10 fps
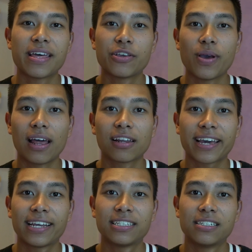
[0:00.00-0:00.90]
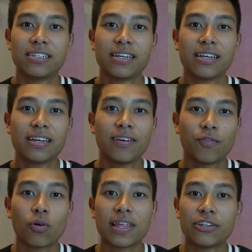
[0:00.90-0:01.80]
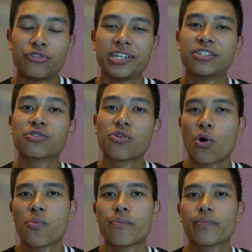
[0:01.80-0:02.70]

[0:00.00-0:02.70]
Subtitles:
that you allocated for that tree to grow.